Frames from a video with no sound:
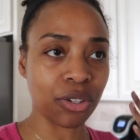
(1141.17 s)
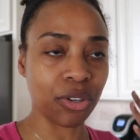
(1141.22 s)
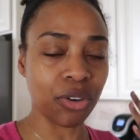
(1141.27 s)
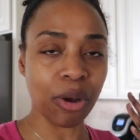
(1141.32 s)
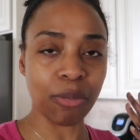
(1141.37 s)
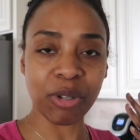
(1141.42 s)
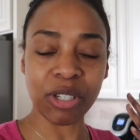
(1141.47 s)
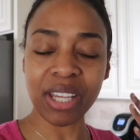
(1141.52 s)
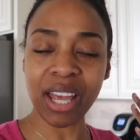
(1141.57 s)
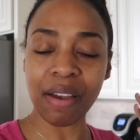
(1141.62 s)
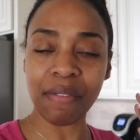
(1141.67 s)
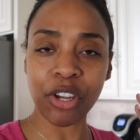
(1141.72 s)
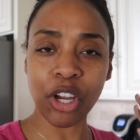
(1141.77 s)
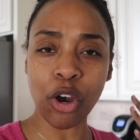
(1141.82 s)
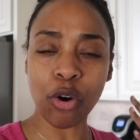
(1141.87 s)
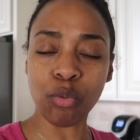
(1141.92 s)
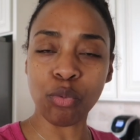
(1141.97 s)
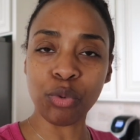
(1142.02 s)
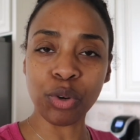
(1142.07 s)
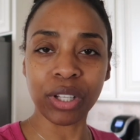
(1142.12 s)
You know, I'm just having
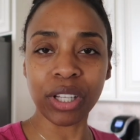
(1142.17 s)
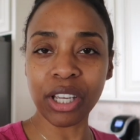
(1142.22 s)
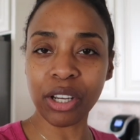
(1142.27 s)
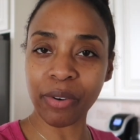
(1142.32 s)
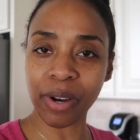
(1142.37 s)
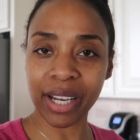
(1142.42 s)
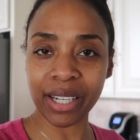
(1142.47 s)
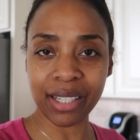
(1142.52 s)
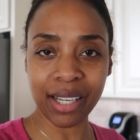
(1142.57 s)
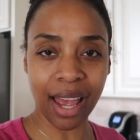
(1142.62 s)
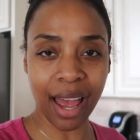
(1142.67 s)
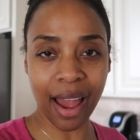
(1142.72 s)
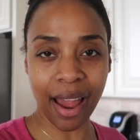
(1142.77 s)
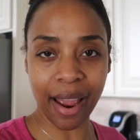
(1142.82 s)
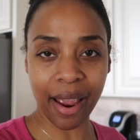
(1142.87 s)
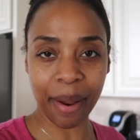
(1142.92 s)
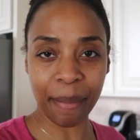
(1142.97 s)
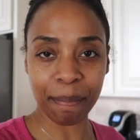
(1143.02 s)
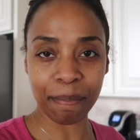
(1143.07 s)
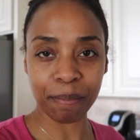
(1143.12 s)
a really great
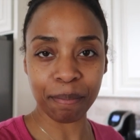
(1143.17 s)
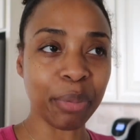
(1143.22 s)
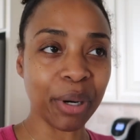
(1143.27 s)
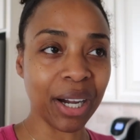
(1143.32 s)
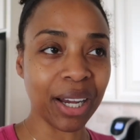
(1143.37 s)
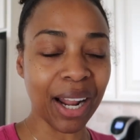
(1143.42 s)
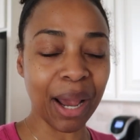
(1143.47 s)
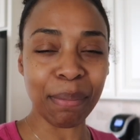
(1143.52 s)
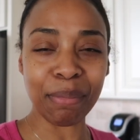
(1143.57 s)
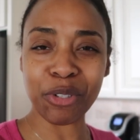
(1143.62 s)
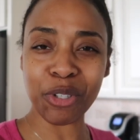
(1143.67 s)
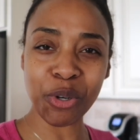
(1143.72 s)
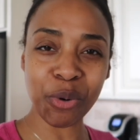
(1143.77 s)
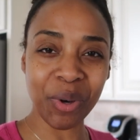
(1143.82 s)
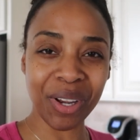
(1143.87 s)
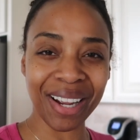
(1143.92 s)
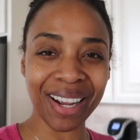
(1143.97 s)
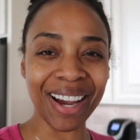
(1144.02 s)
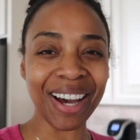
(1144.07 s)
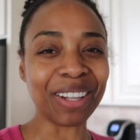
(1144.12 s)
time, but I'm
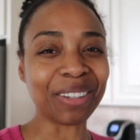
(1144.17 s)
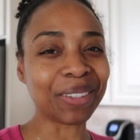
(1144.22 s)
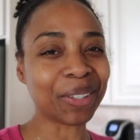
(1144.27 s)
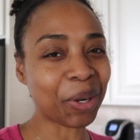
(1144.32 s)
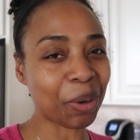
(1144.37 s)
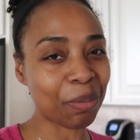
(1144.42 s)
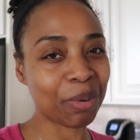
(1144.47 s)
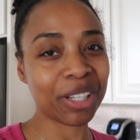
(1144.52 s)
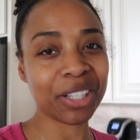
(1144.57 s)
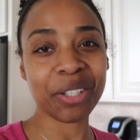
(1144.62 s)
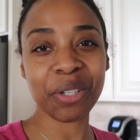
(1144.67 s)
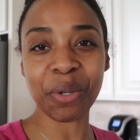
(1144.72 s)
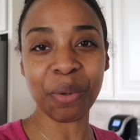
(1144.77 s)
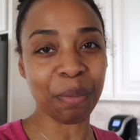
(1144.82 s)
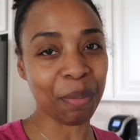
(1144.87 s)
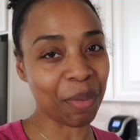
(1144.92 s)
doing a little bit too